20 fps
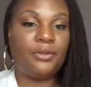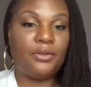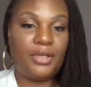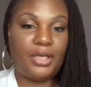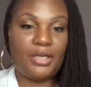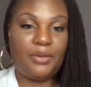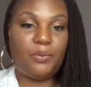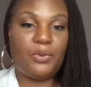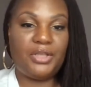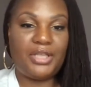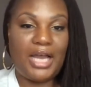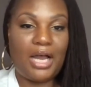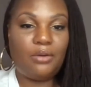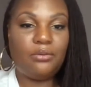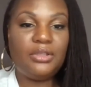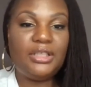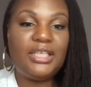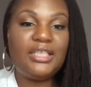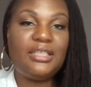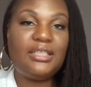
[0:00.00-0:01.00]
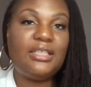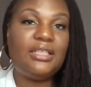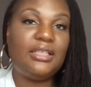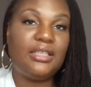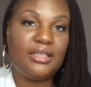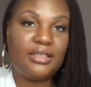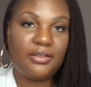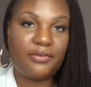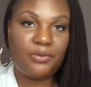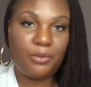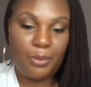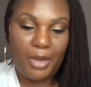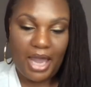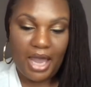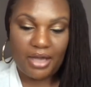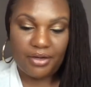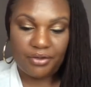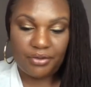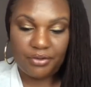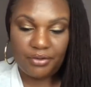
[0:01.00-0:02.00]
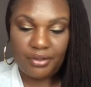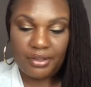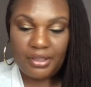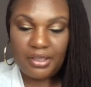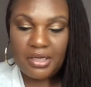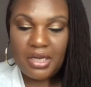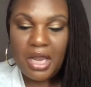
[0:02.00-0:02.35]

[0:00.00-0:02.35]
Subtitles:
okay, without the assistance of the pattern.